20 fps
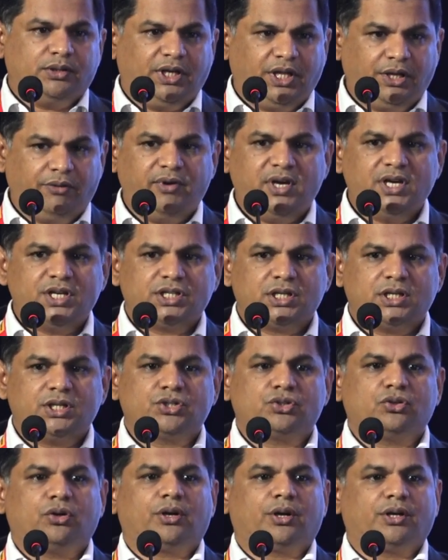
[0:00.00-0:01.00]

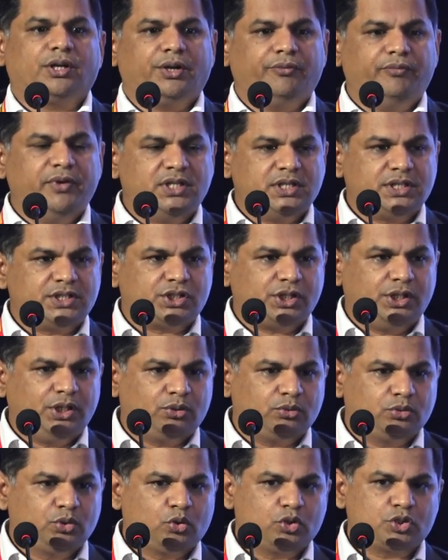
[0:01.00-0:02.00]
deviations or revisions
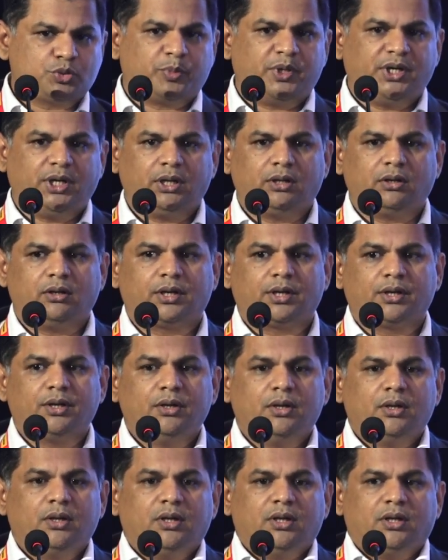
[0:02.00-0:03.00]
into those particular
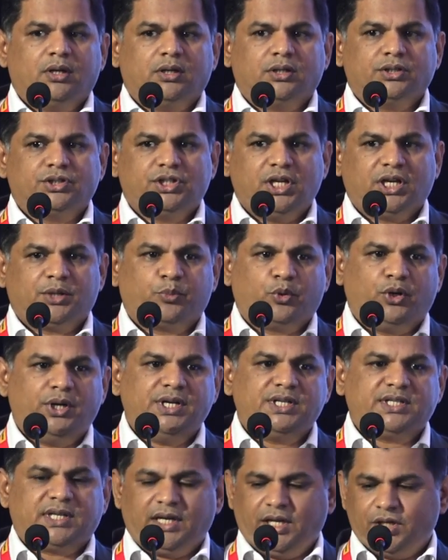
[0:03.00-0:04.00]

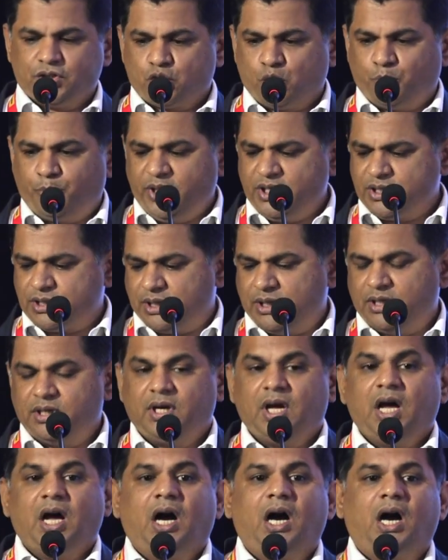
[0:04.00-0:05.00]
checkpoints and SOPs,
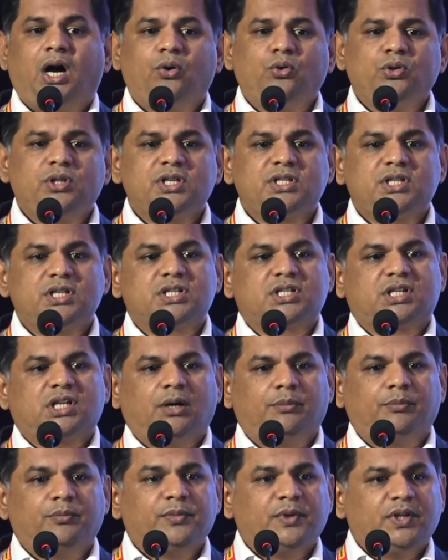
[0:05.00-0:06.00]
how the
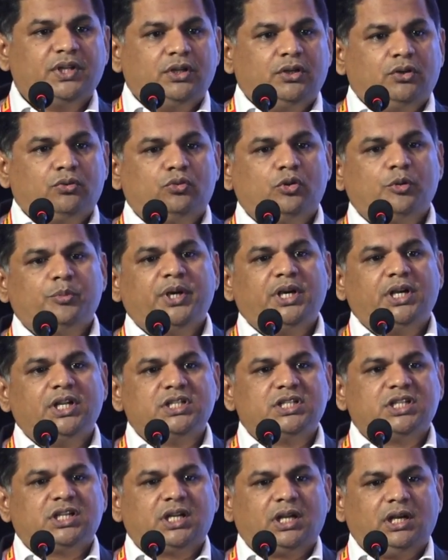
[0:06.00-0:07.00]
system would be
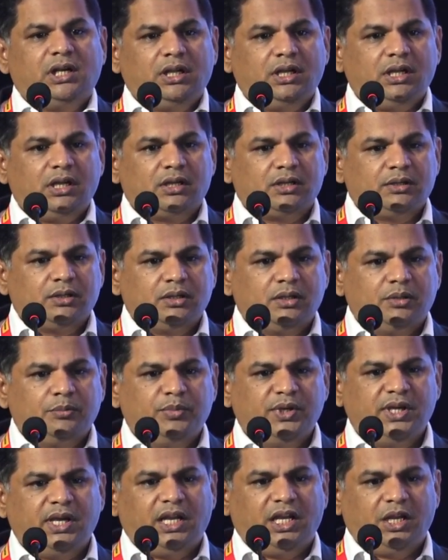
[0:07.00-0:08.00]
digitally
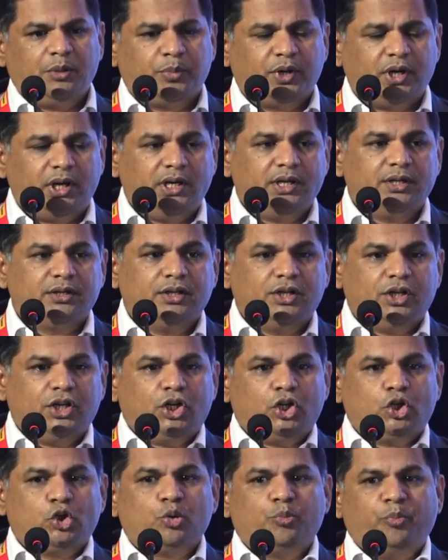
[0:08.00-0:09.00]
be enabled
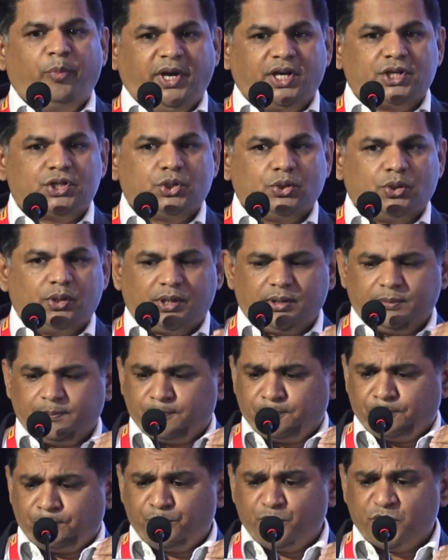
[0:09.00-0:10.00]
to make sure
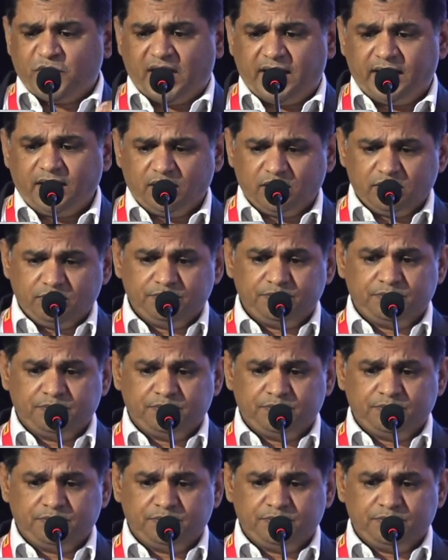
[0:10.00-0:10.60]
that